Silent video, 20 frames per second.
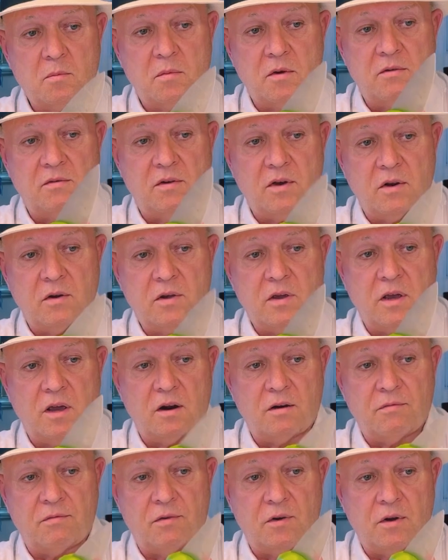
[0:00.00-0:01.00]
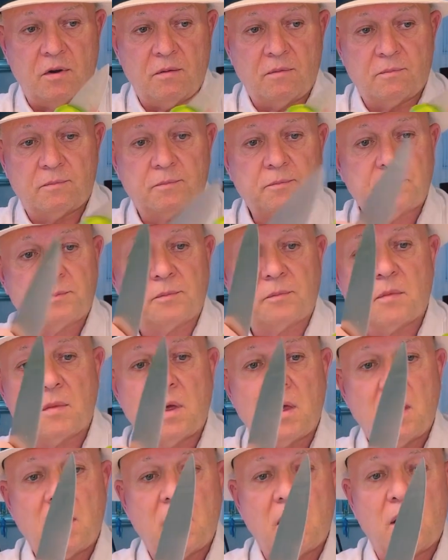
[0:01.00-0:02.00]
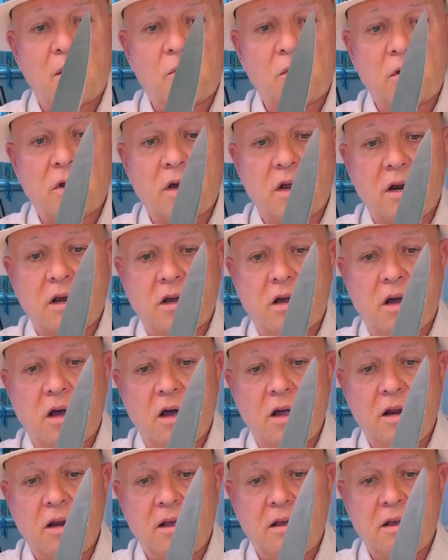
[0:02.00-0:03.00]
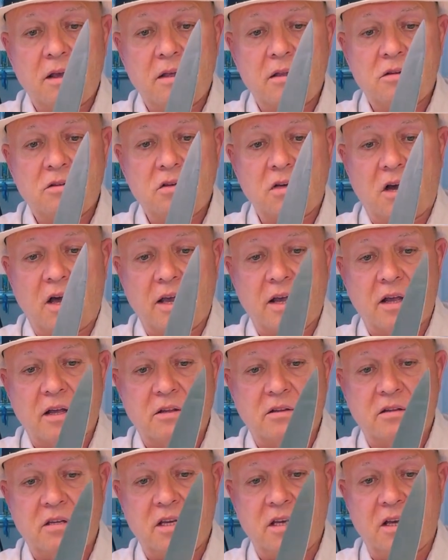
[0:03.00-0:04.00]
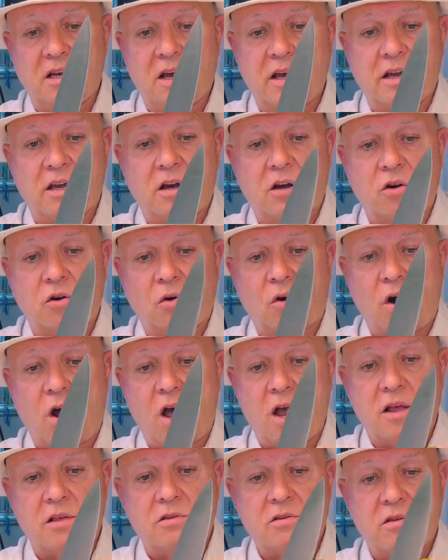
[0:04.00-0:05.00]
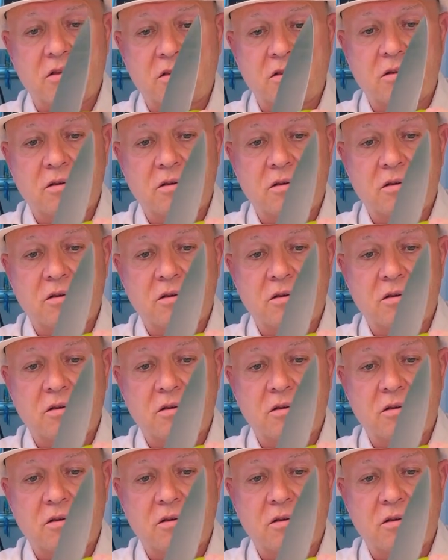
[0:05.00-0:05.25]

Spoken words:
Be very careful. And we're going to cut it into like a T, like a cross.